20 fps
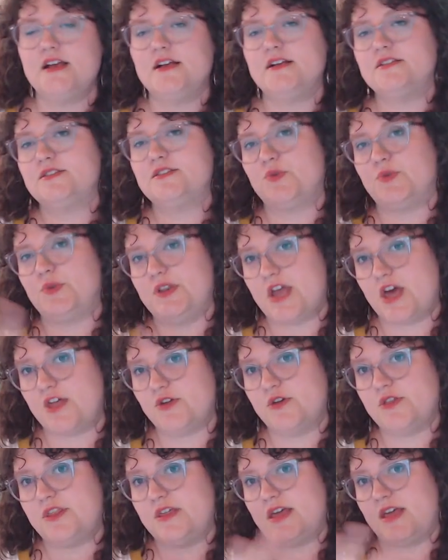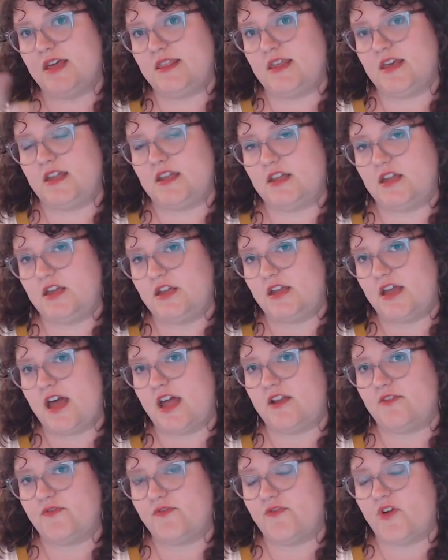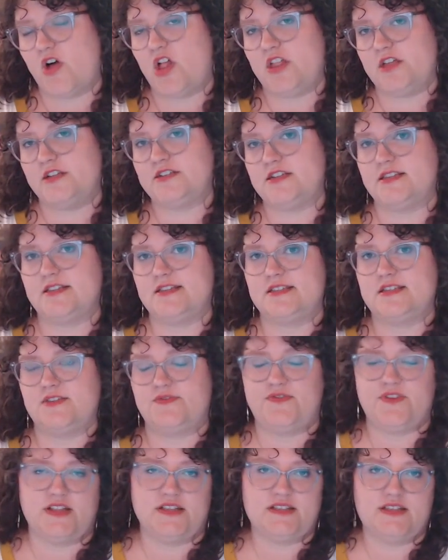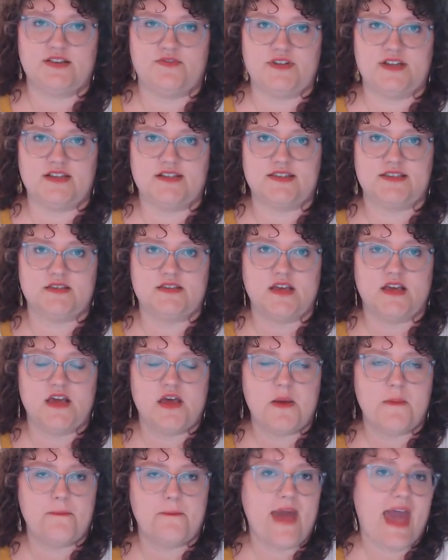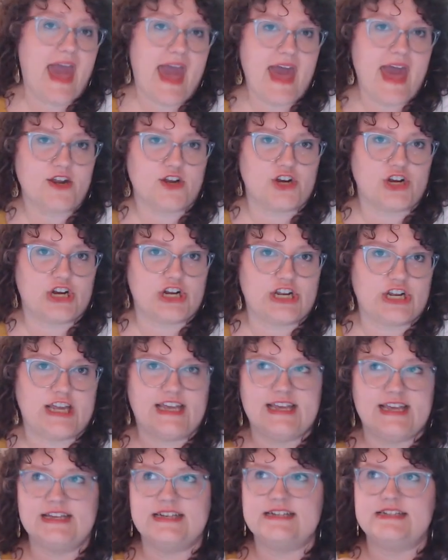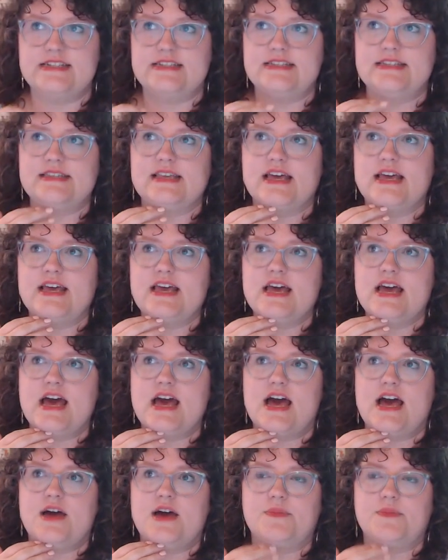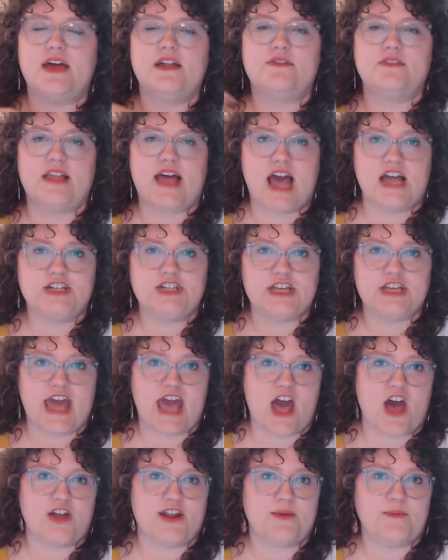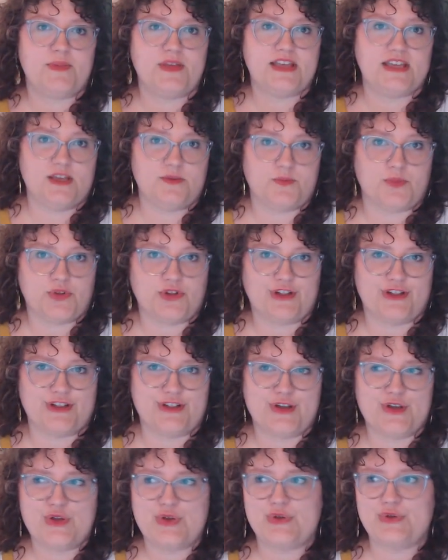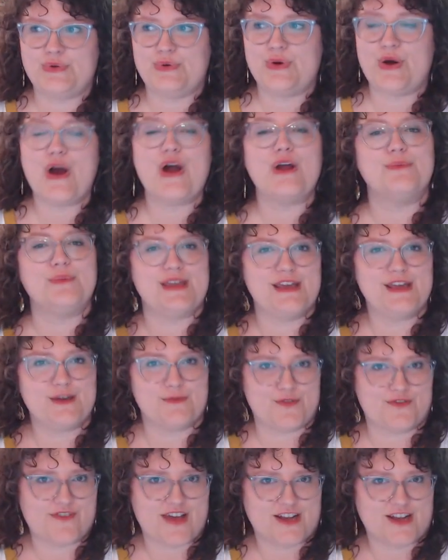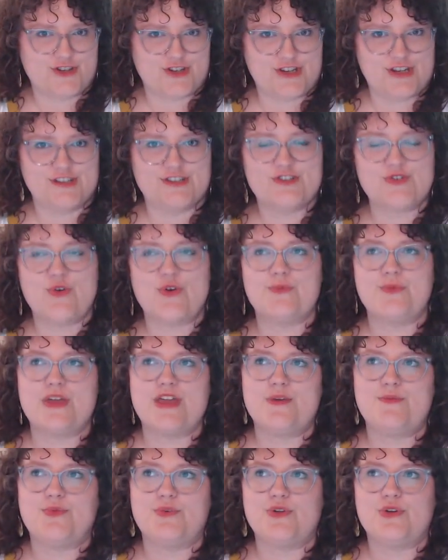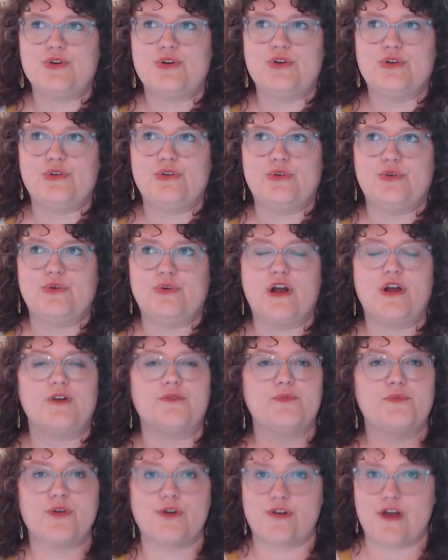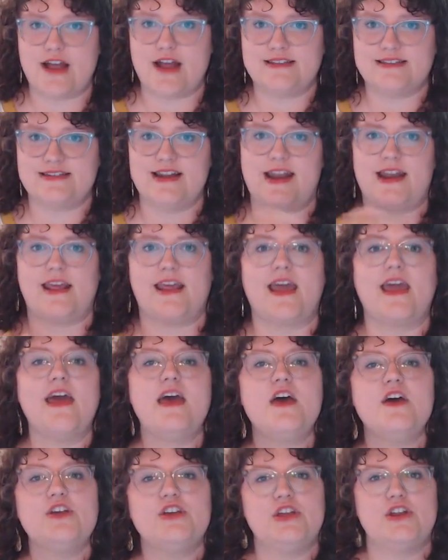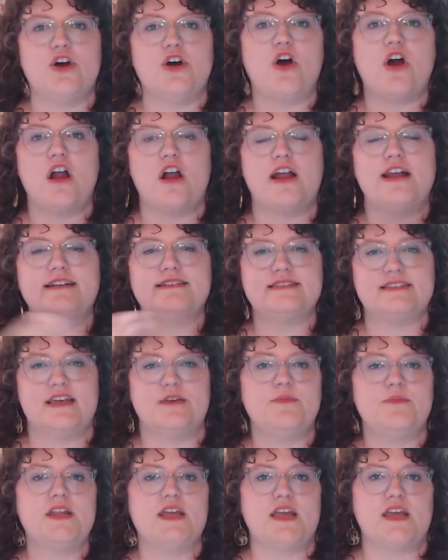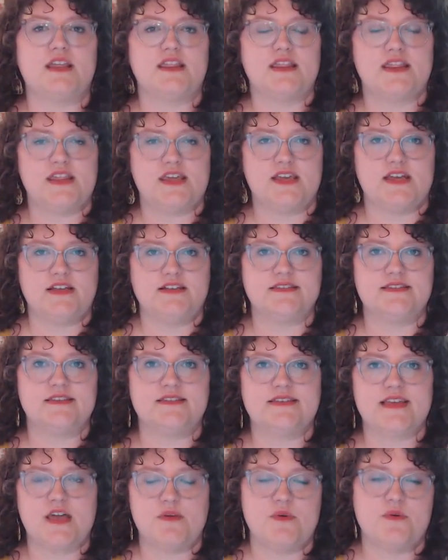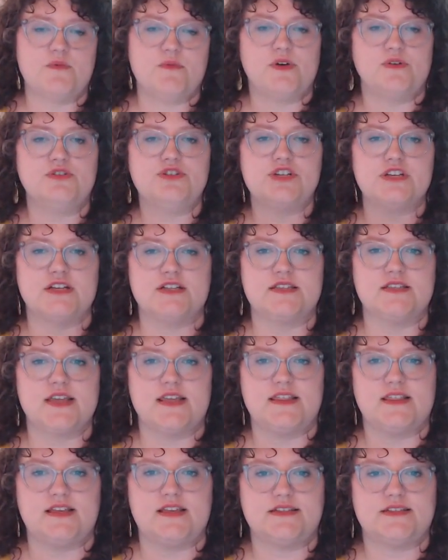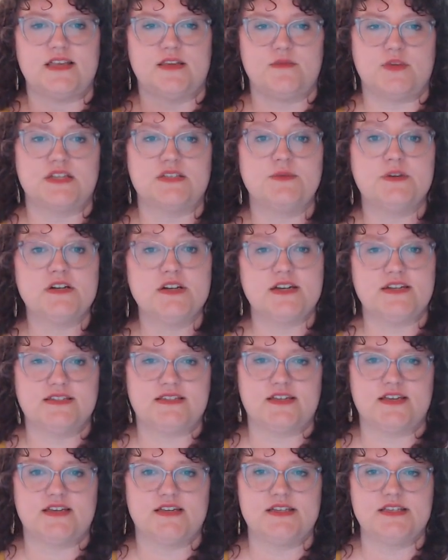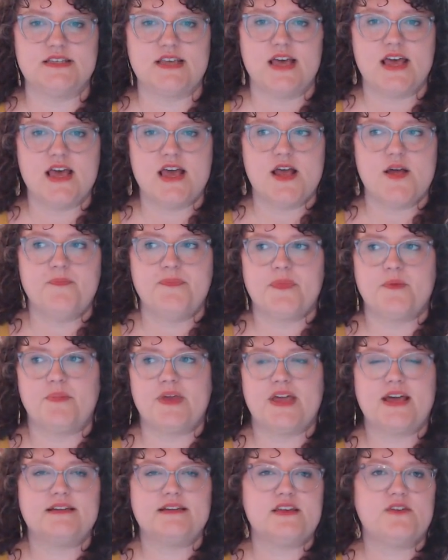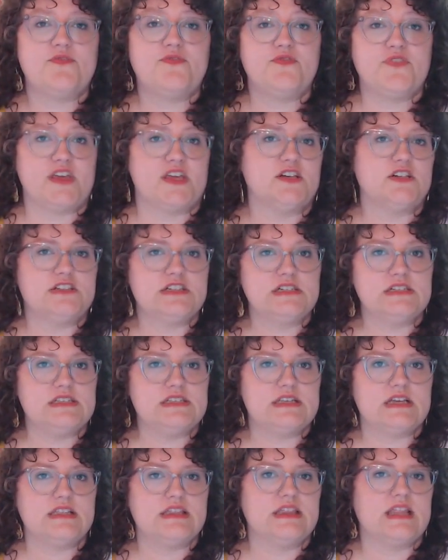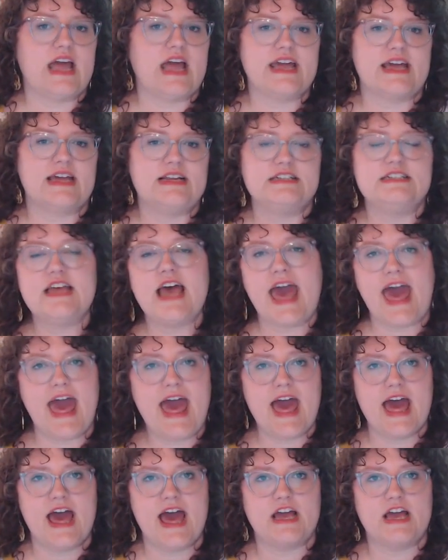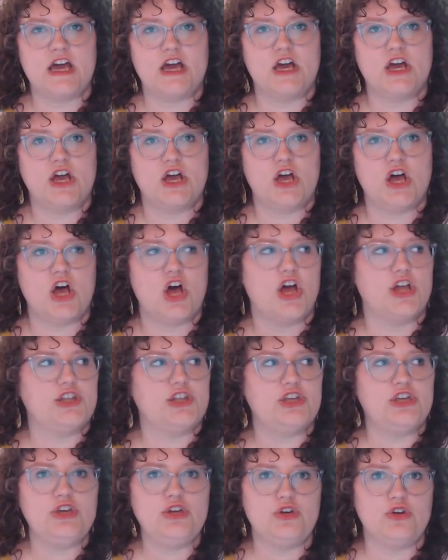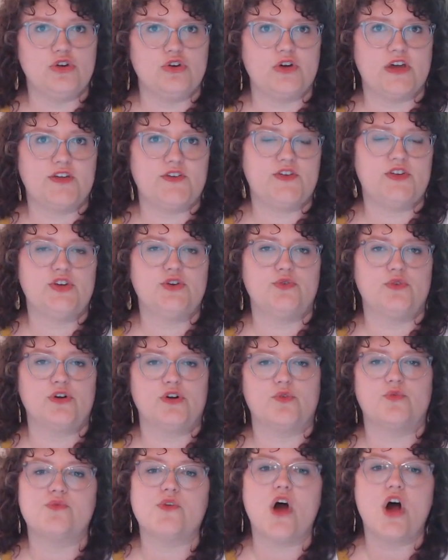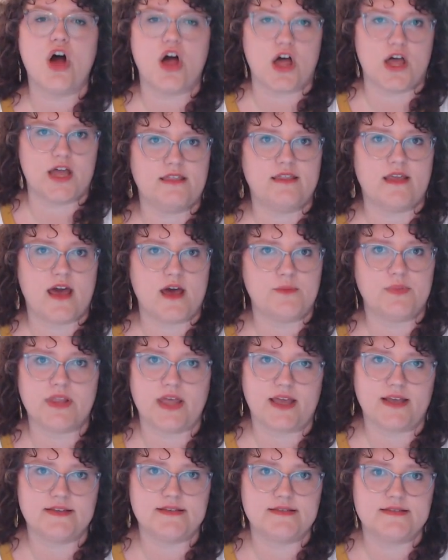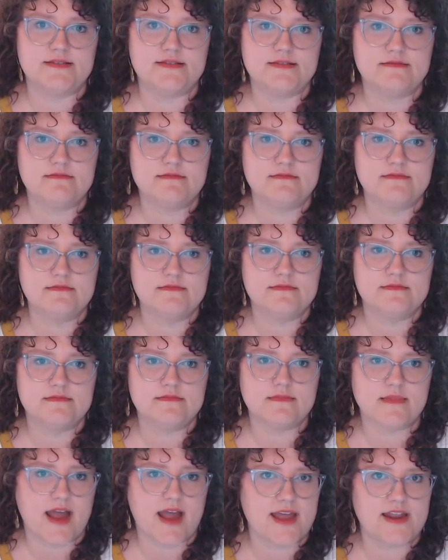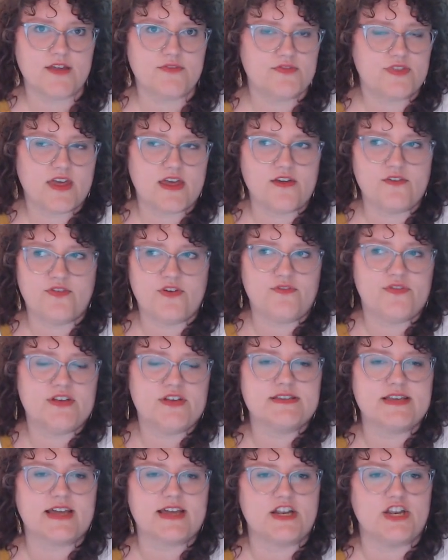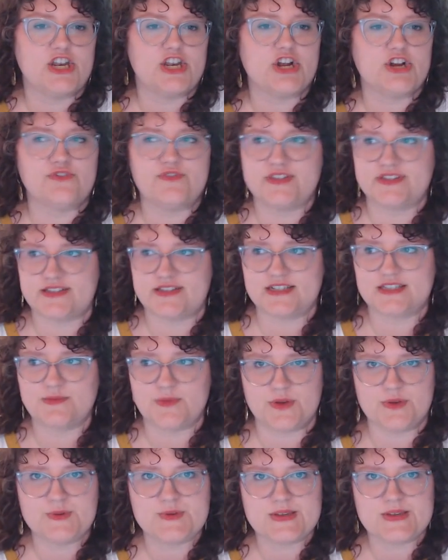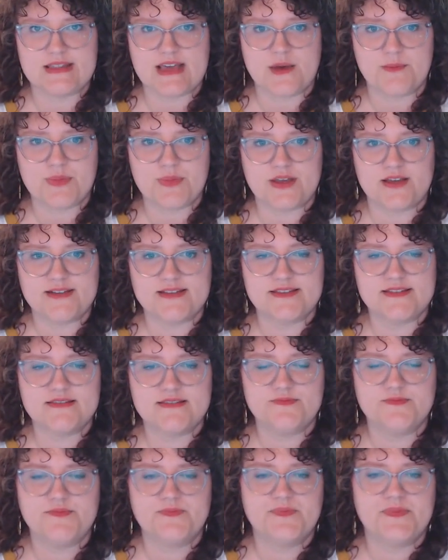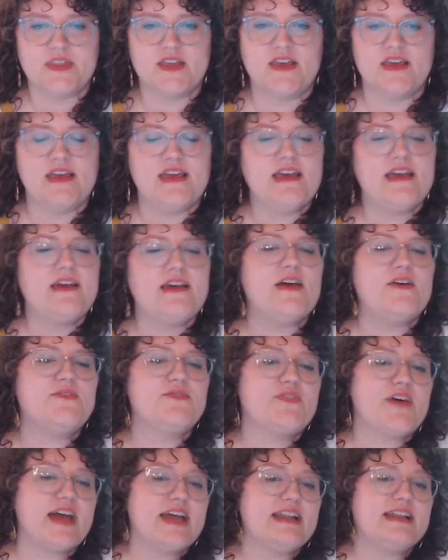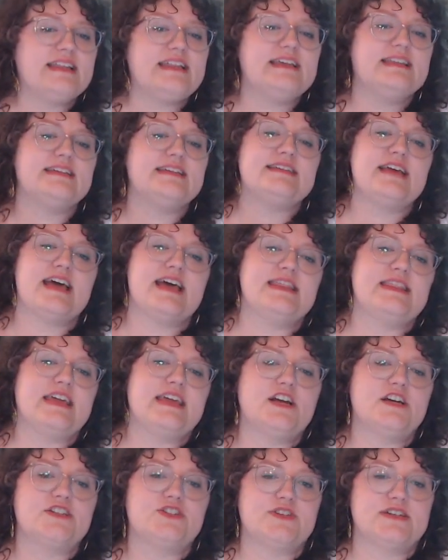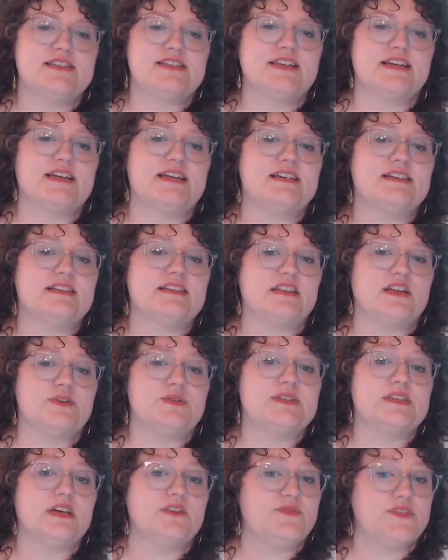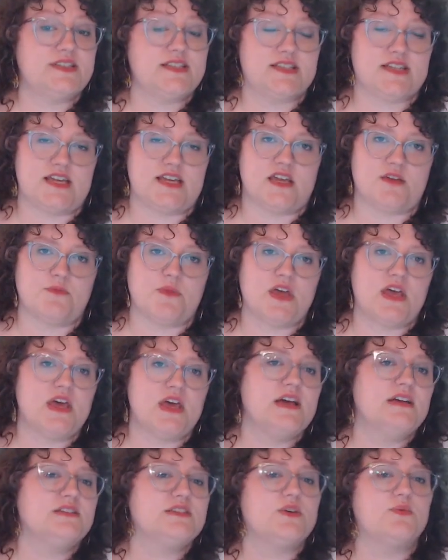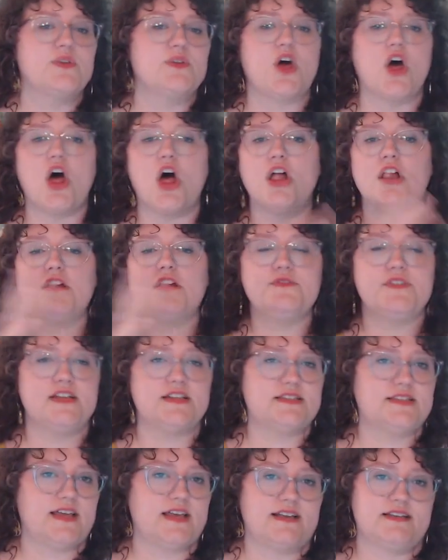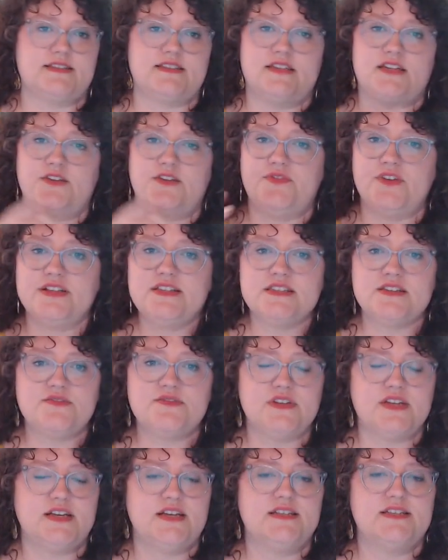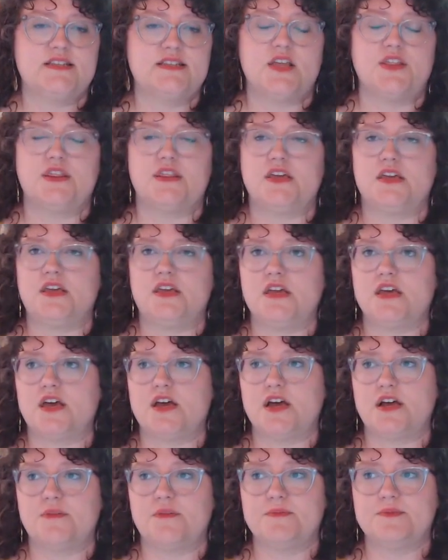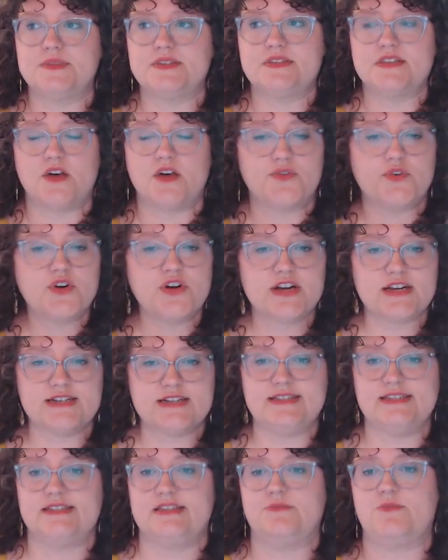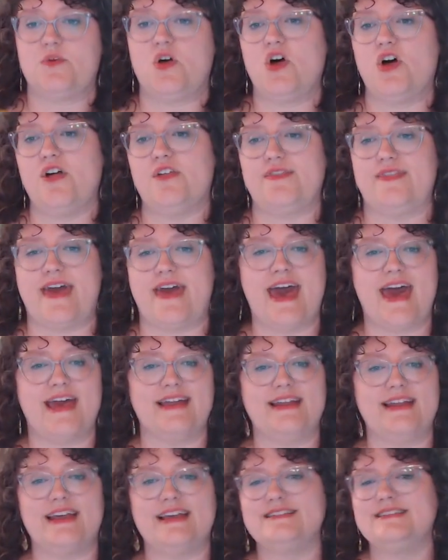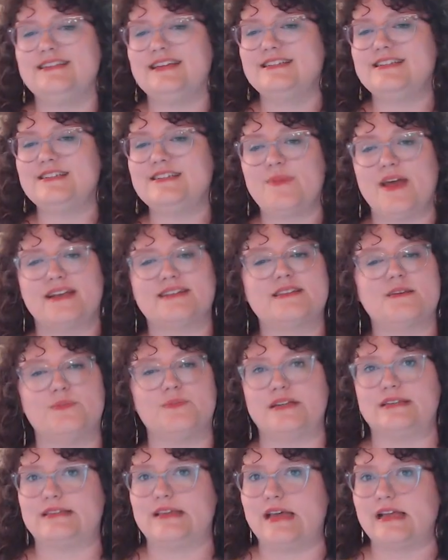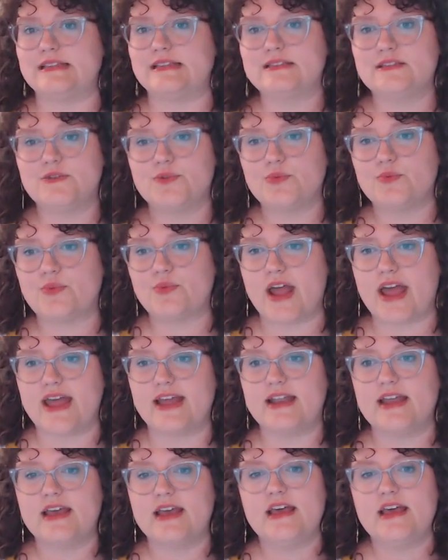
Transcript: So another thing that could kind of fall into this defensiveness pattern is kind of lashing out at people who are being a perfectionist or people who are procrastinating, are exhibiting these same emotions and these same experiences because it feels like an attack on you if you're raw that place, right? If it feels like a nerve is exposed in that place. And finally, the 10th characteristic is low self-esteem. So with all of these things, the defensiveness, the self-criticism, all that, it just makes complete sense, right?